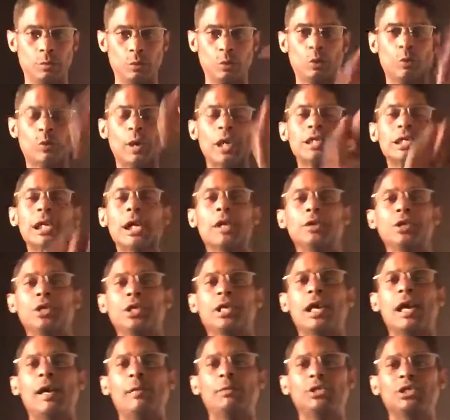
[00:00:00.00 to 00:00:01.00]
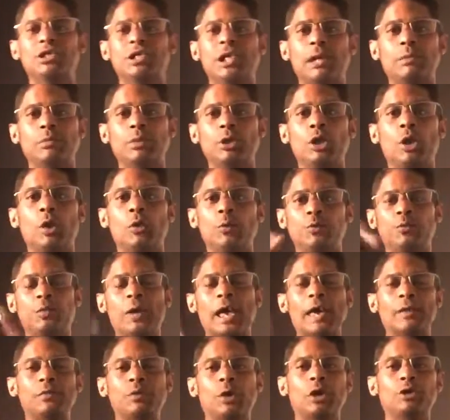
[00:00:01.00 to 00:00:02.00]
write down in the comments down below,
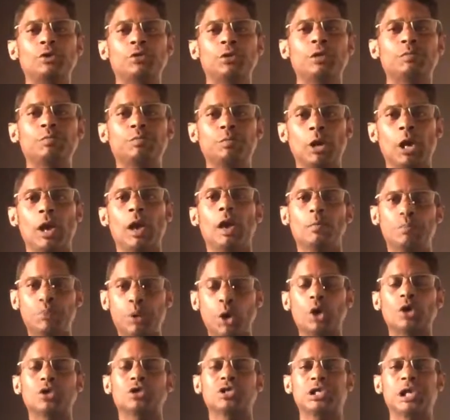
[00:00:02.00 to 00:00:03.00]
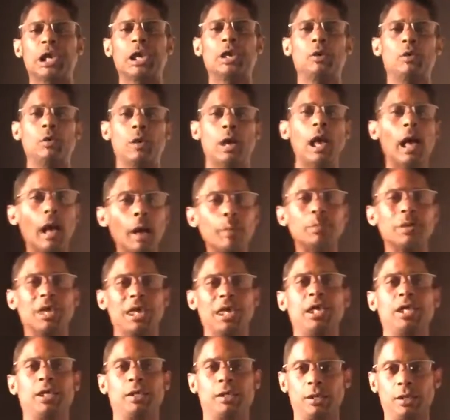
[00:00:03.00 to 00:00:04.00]
500 per sale, I'm
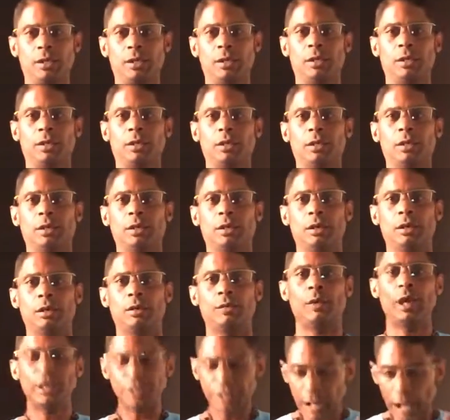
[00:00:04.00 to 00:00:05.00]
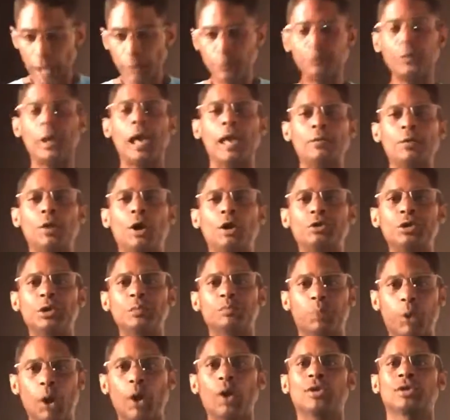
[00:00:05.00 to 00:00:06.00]
in. Write down 500
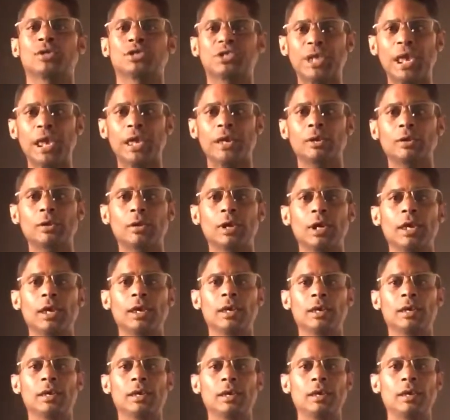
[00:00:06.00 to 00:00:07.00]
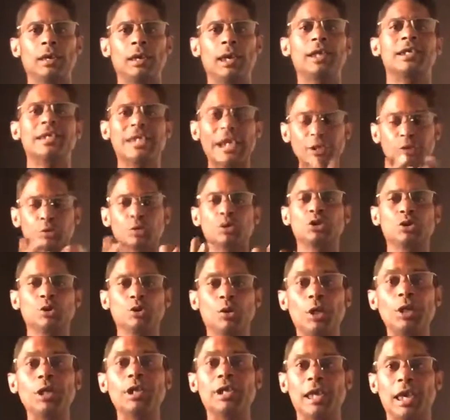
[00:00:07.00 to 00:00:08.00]
per sale, and that's what you're
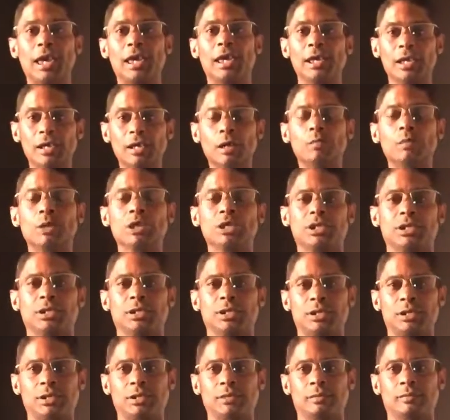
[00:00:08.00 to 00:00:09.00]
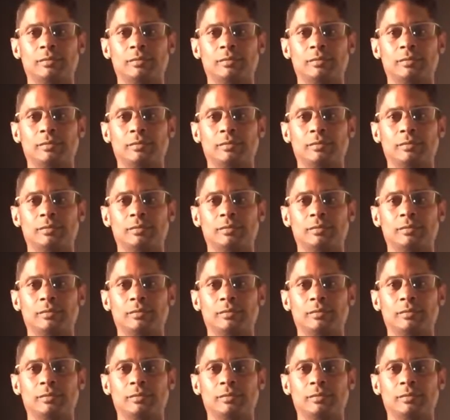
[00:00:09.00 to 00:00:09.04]
going to get in commissions.